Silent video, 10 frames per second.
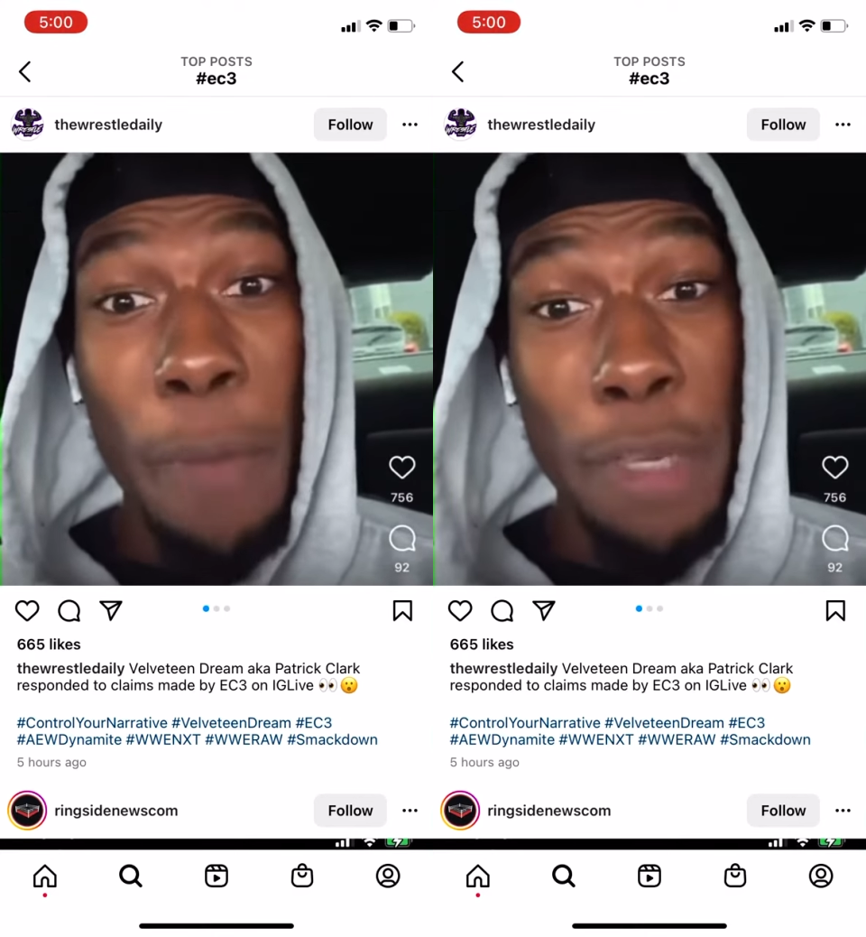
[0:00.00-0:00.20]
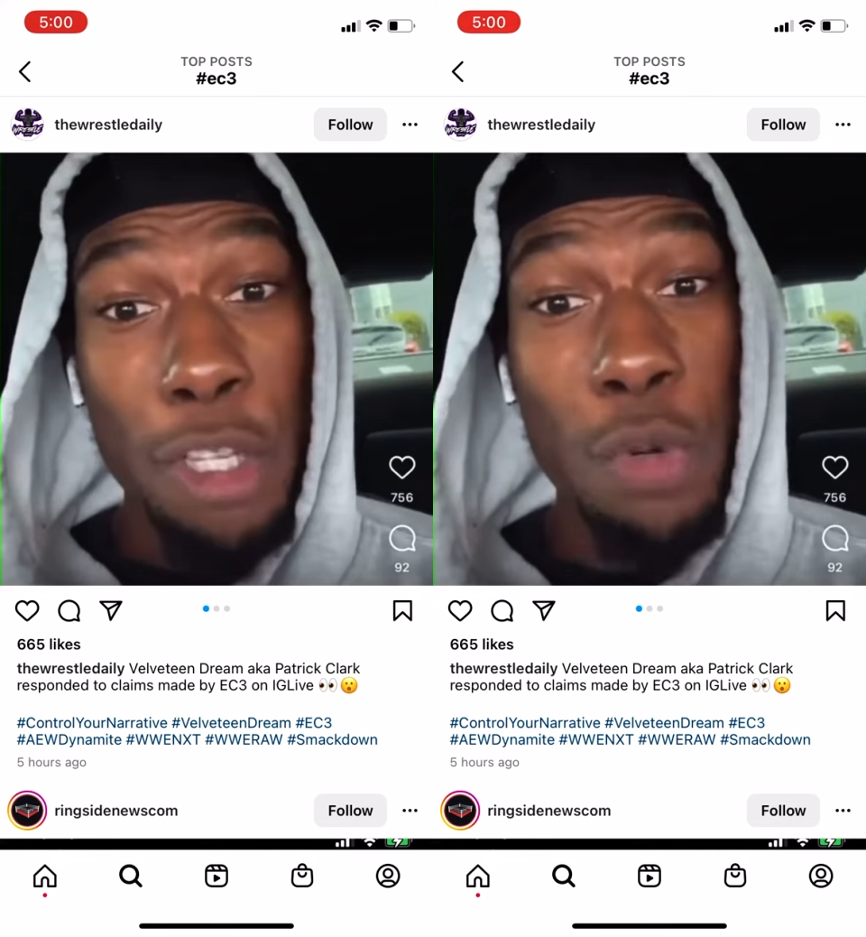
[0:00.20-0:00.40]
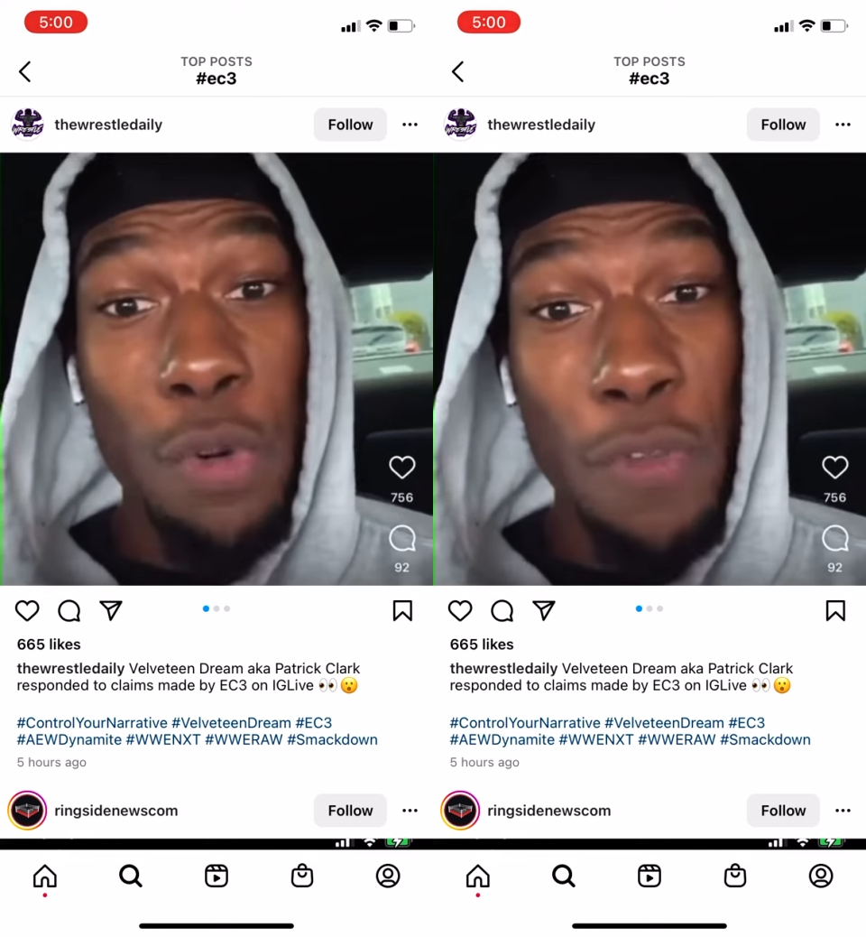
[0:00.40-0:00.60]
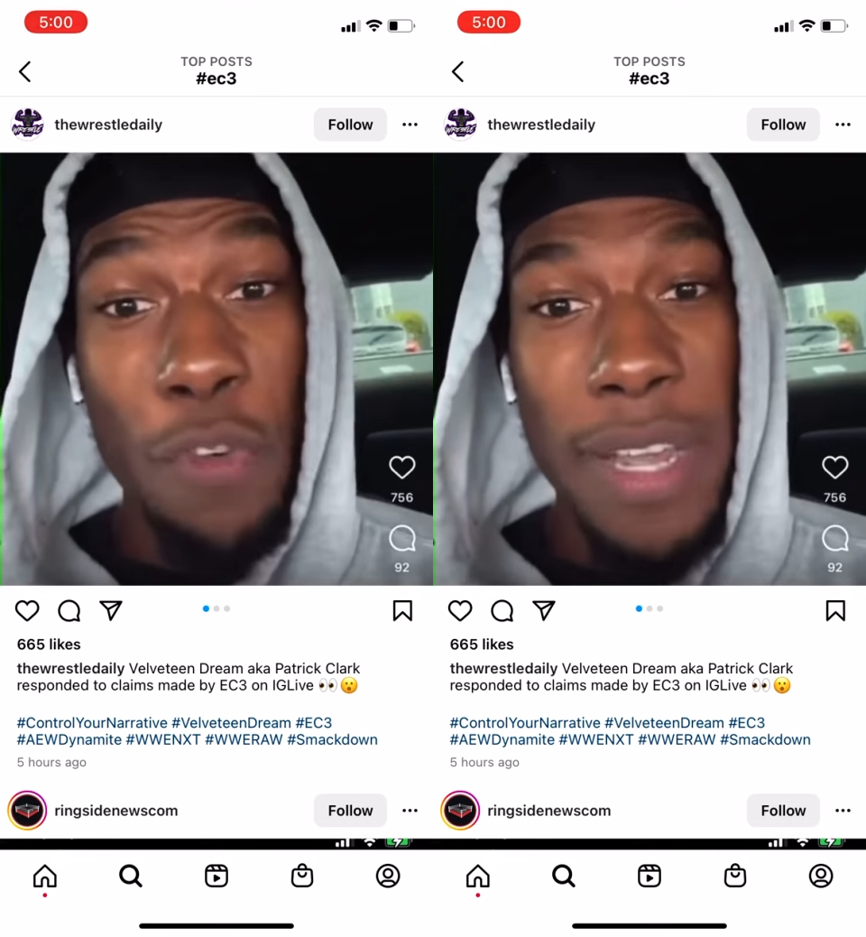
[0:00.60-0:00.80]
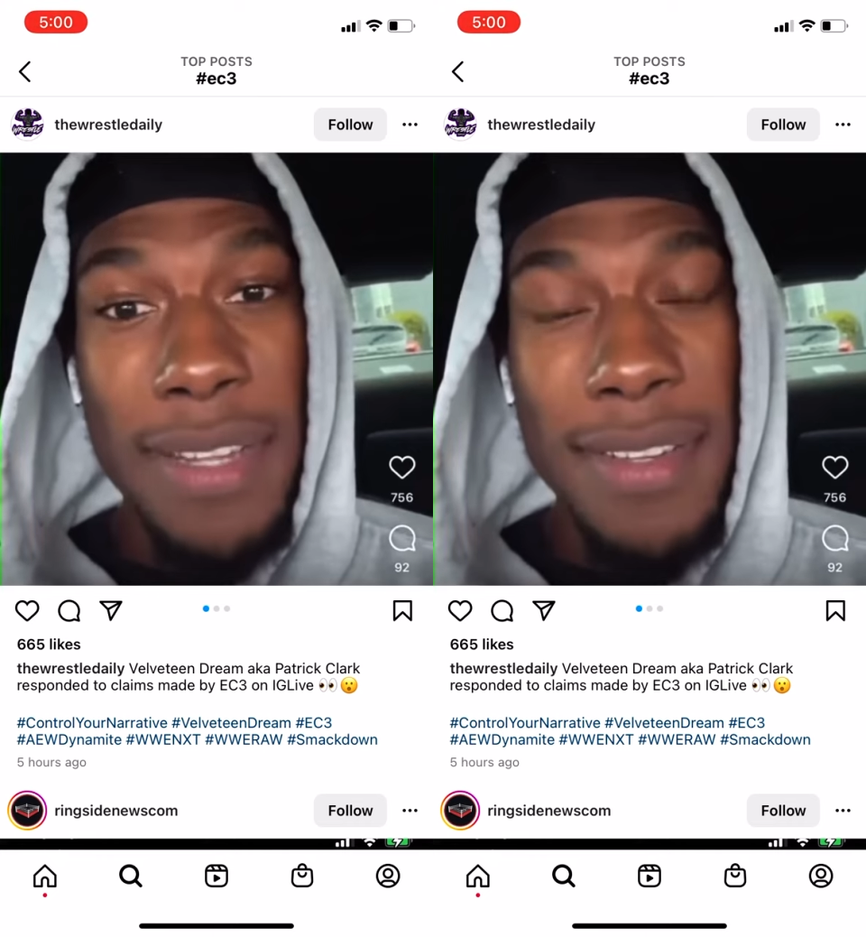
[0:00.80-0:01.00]
our mutual
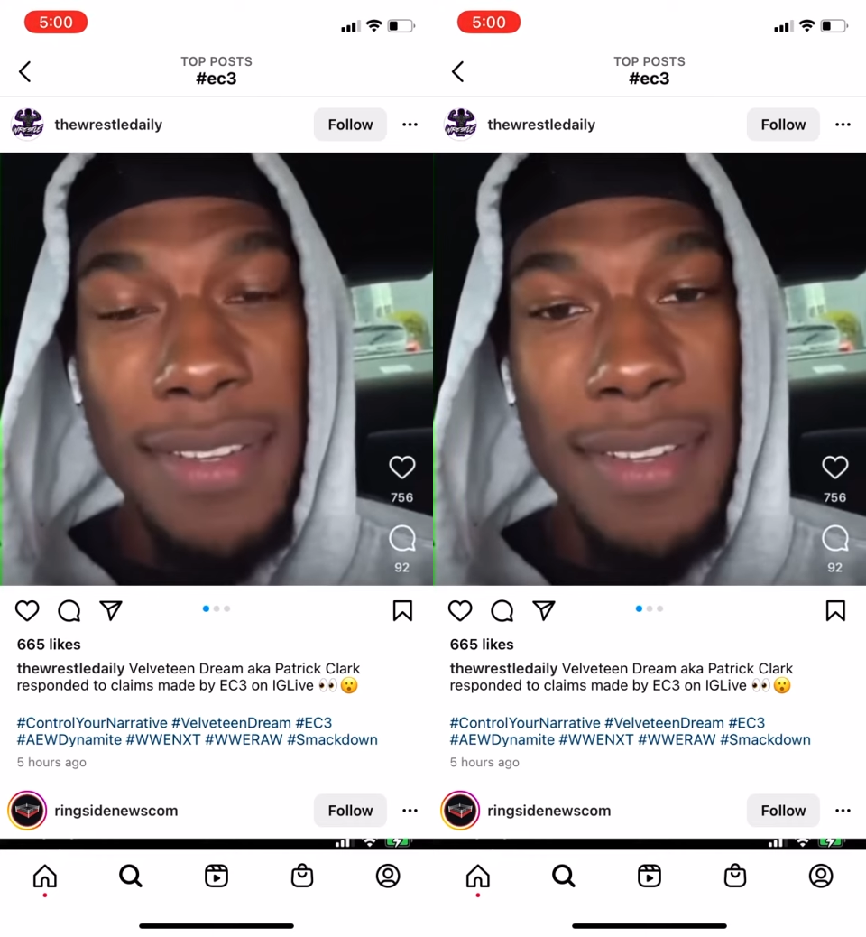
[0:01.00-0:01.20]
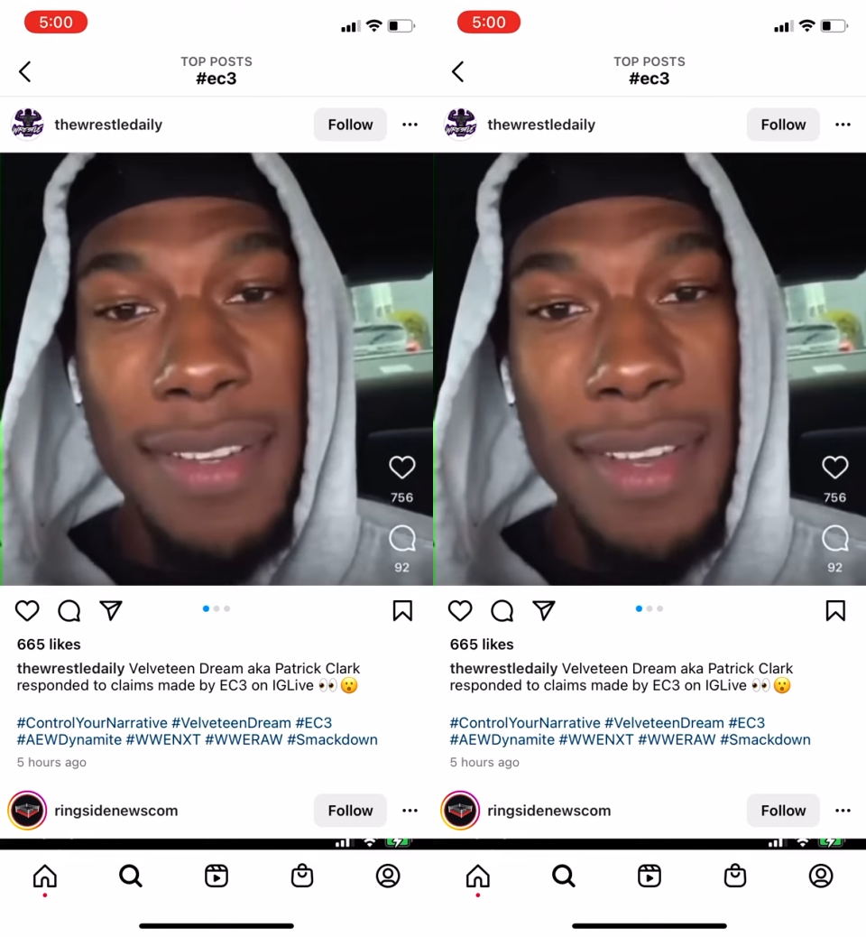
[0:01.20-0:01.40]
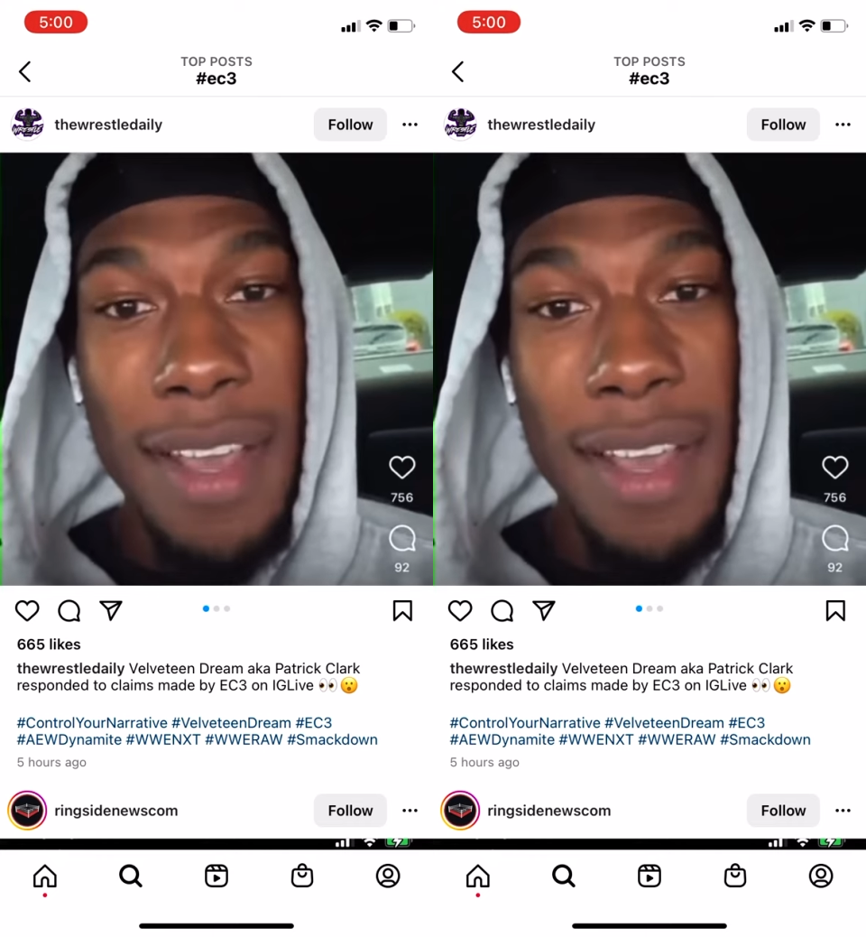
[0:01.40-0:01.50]
friends.